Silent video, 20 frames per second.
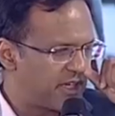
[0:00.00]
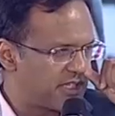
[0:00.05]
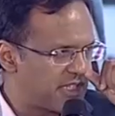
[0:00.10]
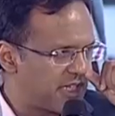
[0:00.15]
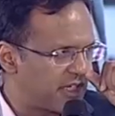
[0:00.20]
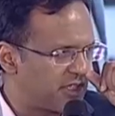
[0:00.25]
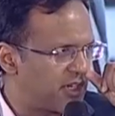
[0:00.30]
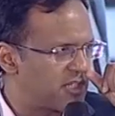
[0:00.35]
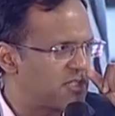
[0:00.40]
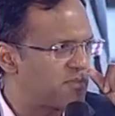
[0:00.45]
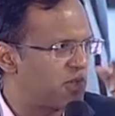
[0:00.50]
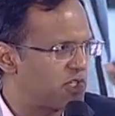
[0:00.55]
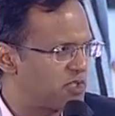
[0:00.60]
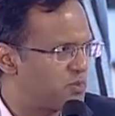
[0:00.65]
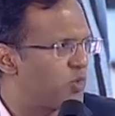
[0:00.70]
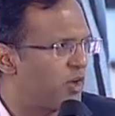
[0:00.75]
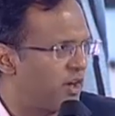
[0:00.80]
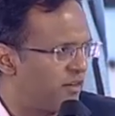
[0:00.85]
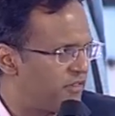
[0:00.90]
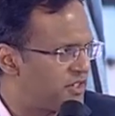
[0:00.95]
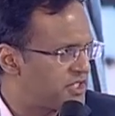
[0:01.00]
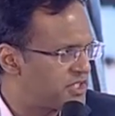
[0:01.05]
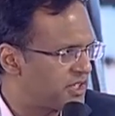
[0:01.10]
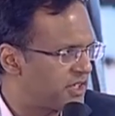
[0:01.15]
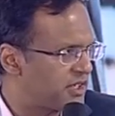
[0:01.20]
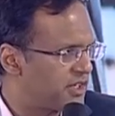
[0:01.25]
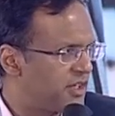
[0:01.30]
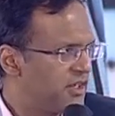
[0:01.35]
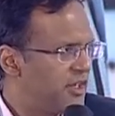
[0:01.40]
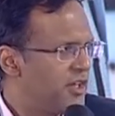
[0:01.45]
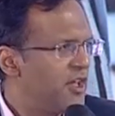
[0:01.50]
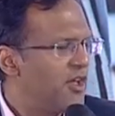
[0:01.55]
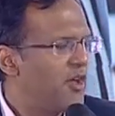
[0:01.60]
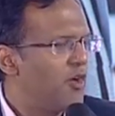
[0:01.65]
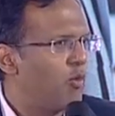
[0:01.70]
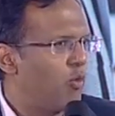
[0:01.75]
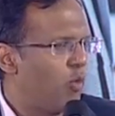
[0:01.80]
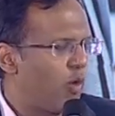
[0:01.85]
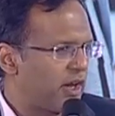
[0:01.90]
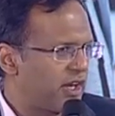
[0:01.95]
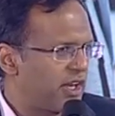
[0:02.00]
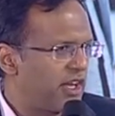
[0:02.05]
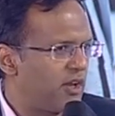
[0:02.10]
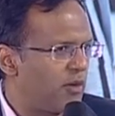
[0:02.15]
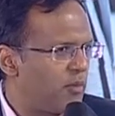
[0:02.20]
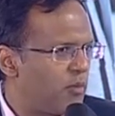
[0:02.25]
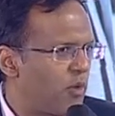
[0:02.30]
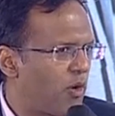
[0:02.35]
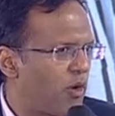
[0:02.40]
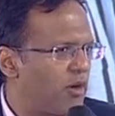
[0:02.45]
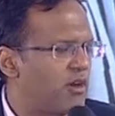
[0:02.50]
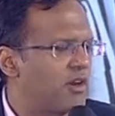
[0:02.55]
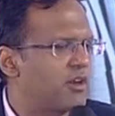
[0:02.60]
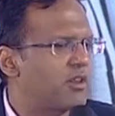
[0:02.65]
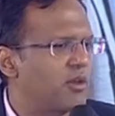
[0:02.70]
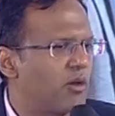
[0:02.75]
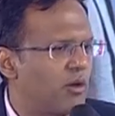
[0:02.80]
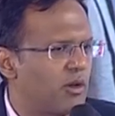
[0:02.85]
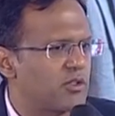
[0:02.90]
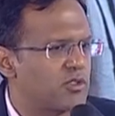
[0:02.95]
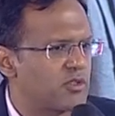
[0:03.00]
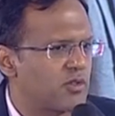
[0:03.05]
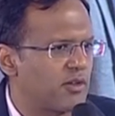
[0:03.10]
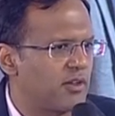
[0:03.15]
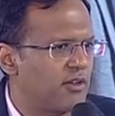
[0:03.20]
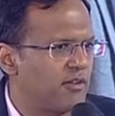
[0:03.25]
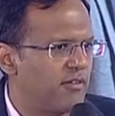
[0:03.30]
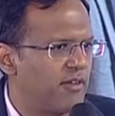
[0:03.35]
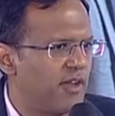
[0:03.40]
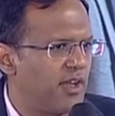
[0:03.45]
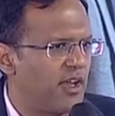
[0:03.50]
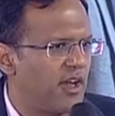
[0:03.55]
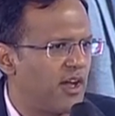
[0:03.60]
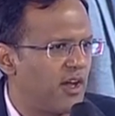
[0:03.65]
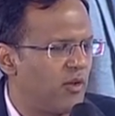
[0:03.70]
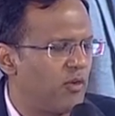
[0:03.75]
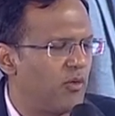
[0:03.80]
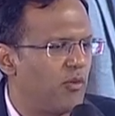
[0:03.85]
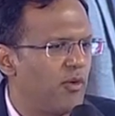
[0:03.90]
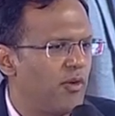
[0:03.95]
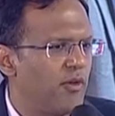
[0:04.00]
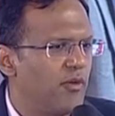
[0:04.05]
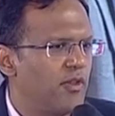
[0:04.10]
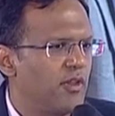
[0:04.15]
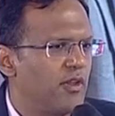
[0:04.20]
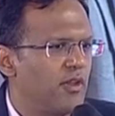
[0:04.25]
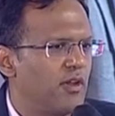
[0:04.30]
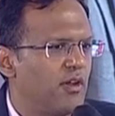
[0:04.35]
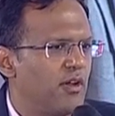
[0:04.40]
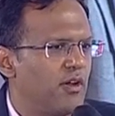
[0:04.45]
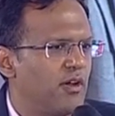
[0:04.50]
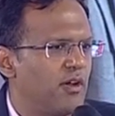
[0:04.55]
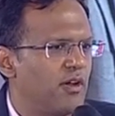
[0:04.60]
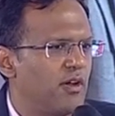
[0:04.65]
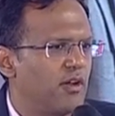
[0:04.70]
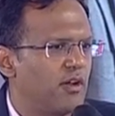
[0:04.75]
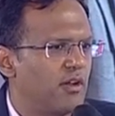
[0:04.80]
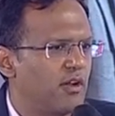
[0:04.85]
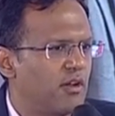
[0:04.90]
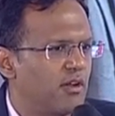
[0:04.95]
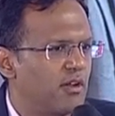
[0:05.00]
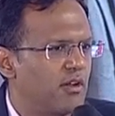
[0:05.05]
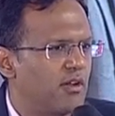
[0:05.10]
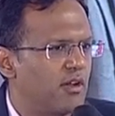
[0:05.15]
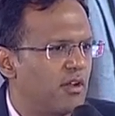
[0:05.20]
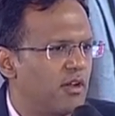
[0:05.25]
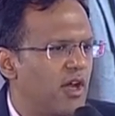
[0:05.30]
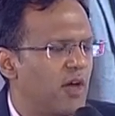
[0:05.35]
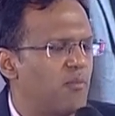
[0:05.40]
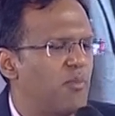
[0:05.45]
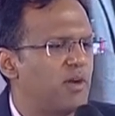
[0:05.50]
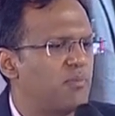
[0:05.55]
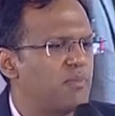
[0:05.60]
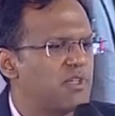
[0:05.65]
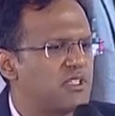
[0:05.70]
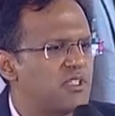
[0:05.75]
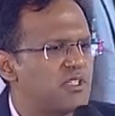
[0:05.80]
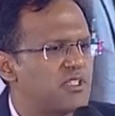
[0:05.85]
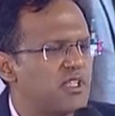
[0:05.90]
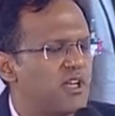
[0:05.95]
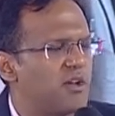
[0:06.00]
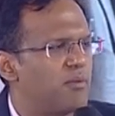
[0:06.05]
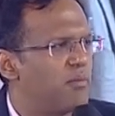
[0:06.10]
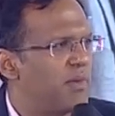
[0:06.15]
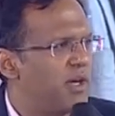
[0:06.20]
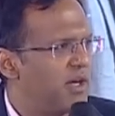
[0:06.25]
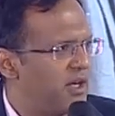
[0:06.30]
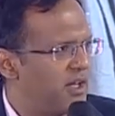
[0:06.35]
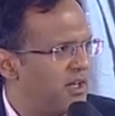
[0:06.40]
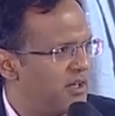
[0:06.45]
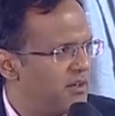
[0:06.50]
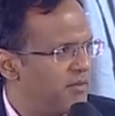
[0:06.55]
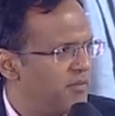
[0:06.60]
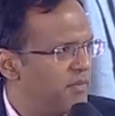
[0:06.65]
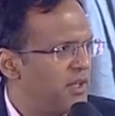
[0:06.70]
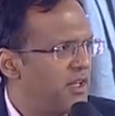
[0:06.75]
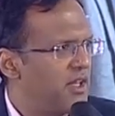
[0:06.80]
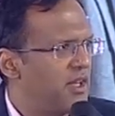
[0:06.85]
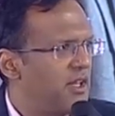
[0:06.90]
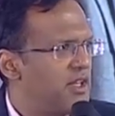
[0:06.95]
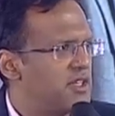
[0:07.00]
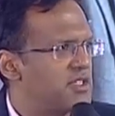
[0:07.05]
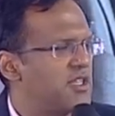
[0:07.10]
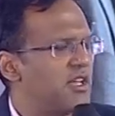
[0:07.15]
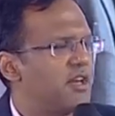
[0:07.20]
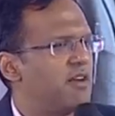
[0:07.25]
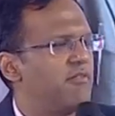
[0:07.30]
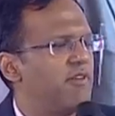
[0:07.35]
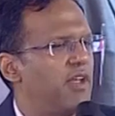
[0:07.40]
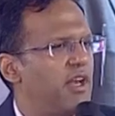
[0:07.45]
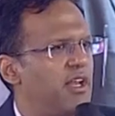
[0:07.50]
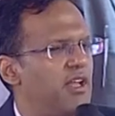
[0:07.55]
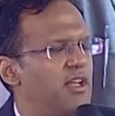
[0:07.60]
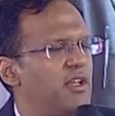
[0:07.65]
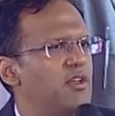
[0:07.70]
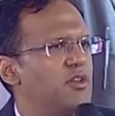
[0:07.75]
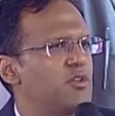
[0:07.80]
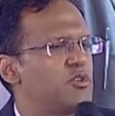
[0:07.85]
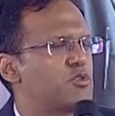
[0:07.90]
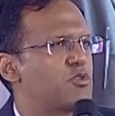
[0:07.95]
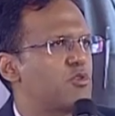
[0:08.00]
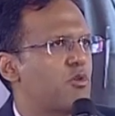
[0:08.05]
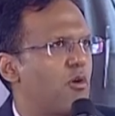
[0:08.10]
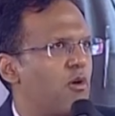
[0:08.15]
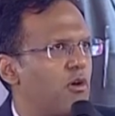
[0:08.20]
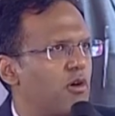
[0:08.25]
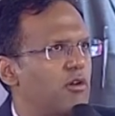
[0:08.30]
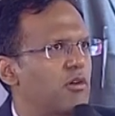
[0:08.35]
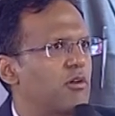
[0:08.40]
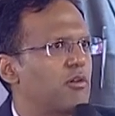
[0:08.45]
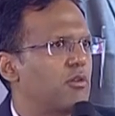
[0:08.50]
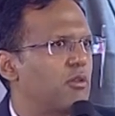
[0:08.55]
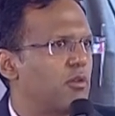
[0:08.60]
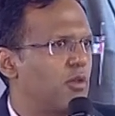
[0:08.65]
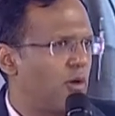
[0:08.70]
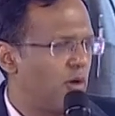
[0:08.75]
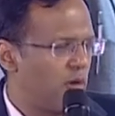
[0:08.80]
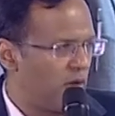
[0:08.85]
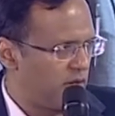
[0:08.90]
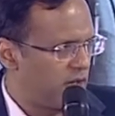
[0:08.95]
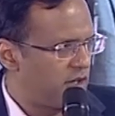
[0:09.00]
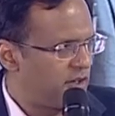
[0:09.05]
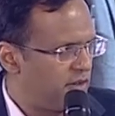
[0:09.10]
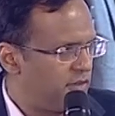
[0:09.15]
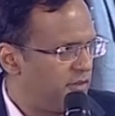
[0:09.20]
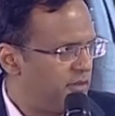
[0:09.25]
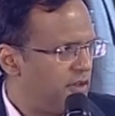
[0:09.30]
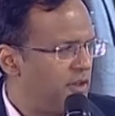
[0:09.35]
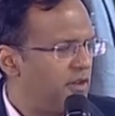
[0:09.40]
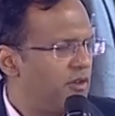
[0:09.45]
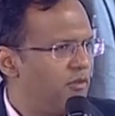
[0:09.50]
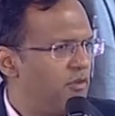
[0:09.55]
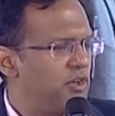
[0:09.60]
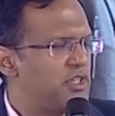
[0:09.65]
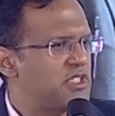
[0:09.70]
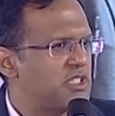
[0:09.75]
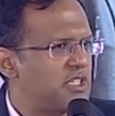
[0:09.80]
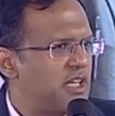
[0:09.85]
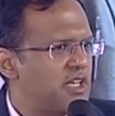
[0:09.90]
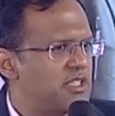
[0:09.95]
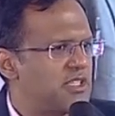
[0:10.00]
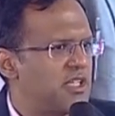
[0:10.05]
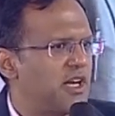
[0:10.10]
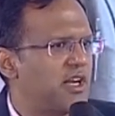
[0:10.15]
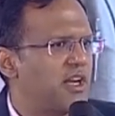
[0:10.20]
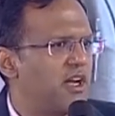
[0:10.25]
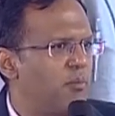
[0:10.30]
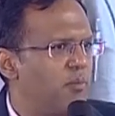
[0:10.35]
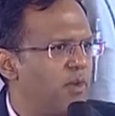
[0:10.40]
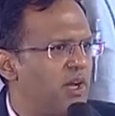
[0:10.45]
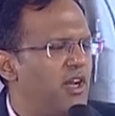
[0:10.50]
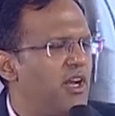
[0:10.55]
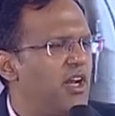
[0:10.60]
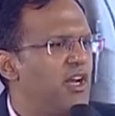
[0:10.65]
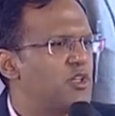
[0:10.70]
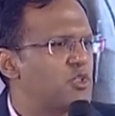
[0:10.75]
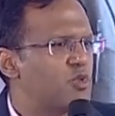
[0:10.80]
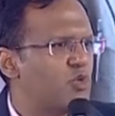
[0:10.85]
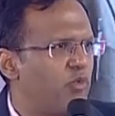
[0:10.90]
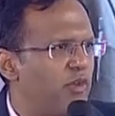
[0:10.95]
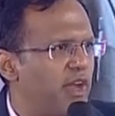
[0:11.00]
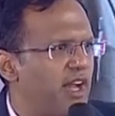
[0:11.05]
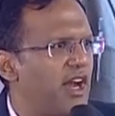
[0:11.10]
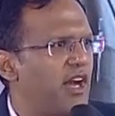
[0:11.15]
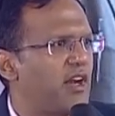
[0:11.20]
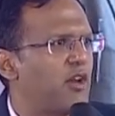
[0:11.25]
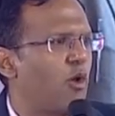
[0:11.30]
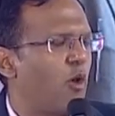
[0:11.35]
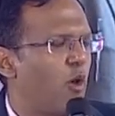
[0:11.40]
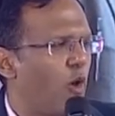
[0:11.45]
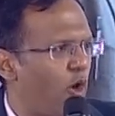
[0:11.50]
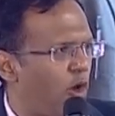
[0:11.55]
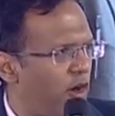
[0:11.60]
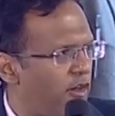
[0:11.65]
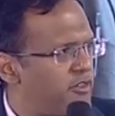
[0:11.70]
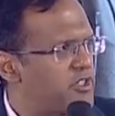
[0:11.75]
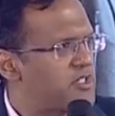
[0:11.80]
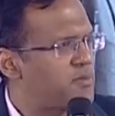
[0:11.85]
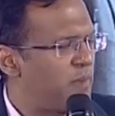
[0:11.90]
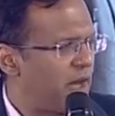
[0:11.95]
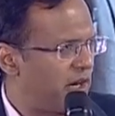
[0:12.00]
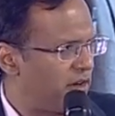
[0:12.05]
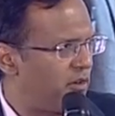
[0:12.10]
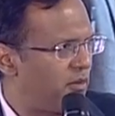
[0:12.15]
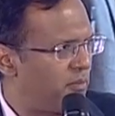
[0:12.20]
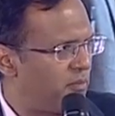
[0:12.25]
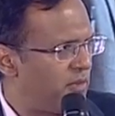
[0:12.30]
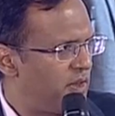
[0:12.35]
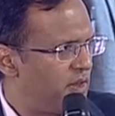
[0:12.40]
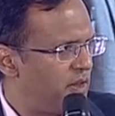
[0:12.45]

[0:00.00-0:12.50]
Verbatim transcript: sector is much more efficient. What are your broader thoughts on the way how government business have been done, is there a very strong thought which says that government needs to vacate a lot of spectrum